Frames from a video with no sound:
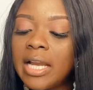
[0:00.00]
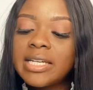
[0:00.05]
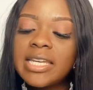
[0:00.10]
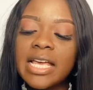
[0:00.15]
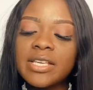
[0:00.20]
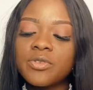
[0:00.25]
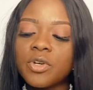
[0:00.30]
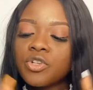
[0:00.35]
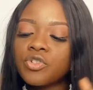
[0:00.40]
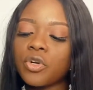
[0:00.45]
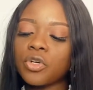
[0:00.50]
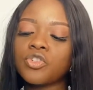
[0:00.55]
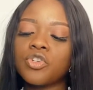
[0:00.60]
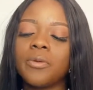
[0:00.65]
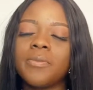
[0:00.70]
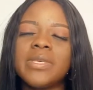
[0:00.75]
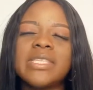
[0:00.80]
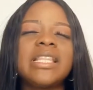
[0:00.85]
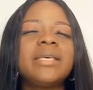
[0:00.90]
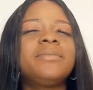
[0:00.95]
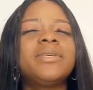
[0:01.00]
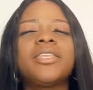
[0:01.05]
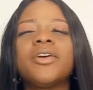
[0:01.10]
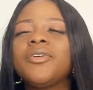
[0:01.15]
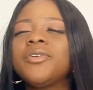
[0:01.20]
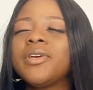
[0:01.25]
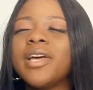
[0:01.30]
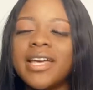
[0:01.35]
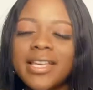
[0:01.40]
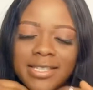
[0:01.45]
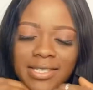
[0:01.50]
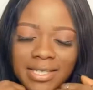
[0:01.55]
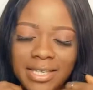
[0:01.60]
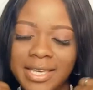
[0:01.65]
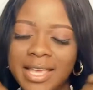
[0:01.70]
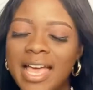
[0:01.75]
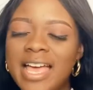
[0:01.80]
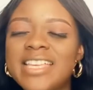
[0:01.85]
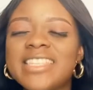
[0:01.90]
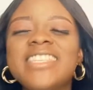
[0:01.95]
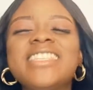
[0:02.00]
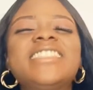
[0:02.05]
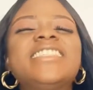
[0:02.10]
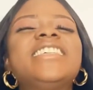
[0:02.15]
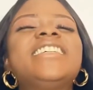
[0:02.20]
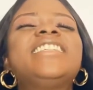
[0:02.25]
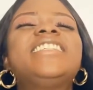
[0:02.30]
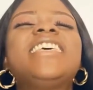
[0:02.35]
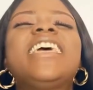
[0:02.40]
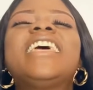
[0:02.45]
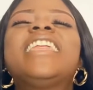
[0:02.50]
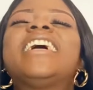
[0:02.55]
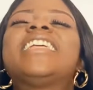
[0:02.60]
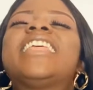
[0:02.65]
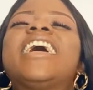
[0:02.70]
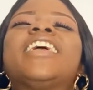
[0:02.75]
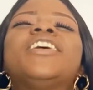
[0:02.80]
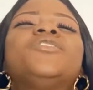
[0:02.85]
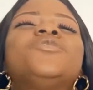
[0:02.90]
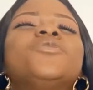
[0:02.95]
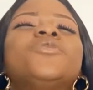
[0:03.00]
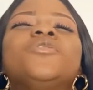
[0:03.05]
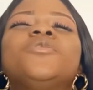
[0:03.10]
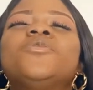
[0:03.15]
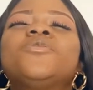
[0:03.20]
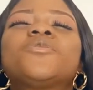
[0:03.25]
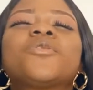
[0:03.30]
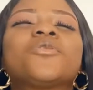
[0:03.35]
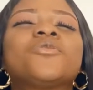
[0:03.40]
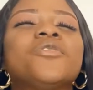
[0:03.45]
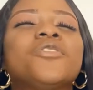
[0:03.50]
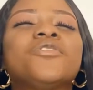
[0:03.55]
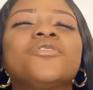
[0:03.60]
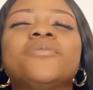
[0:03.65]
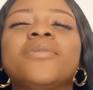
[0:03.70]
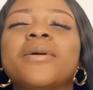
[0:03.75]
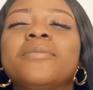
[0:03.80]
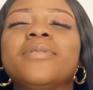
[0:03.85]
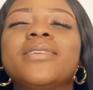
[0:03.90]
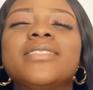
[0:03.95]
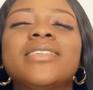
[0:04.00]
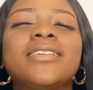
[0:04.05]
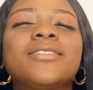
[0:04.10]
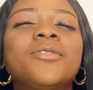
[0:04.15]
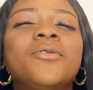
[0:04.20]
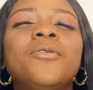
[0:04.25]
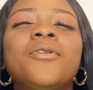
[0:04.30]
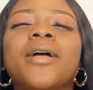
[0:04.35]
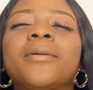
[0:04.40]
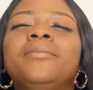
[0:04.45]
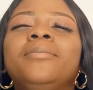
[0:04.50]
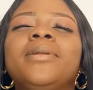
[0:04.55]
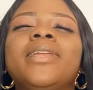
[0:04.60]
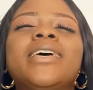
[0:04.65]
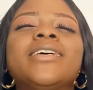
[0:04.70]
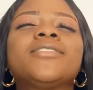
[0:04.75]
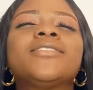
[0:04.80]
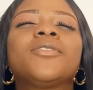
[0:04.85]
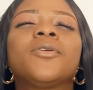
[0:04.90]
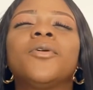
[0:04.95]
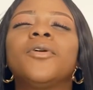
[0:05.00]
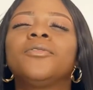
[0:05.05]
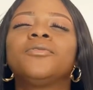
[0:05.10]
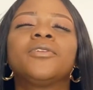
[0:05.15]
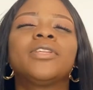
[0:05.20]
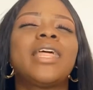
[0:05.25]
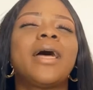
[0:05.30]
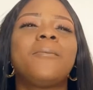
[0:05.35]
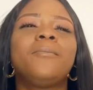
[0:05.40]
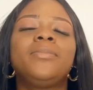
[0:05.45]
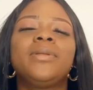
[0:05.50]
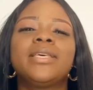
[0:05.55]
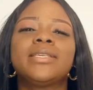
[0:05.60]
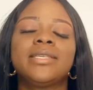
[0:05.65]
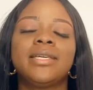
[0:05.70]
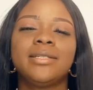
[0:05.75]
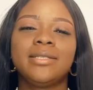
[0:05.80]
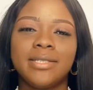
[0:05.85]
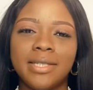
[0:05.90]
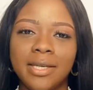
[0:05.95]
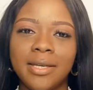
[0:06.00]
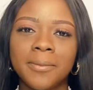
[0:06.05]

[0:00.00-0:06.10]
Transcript: That's what structure means. Let me tell you guys, see, since the day that I introduced structure into my business, I bless God for that blessed day.